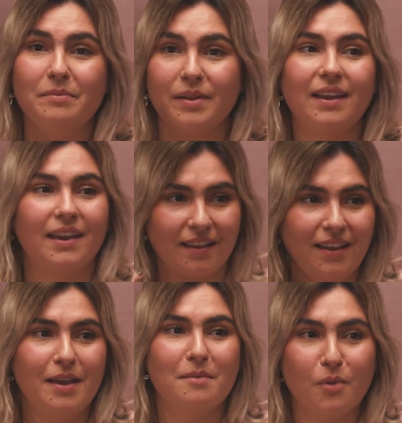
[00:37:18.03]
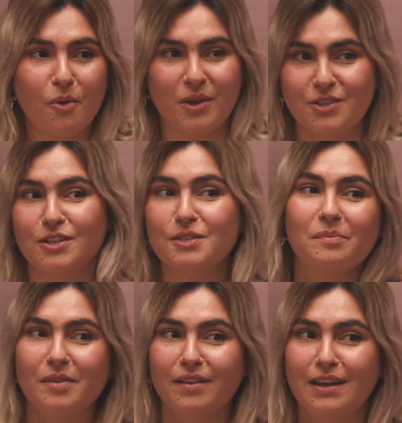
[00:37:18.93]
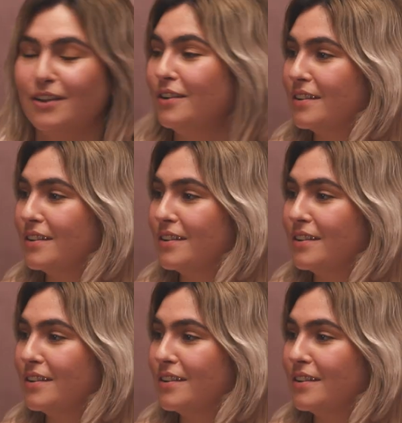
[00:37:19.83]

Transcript: But like more questions would be really good,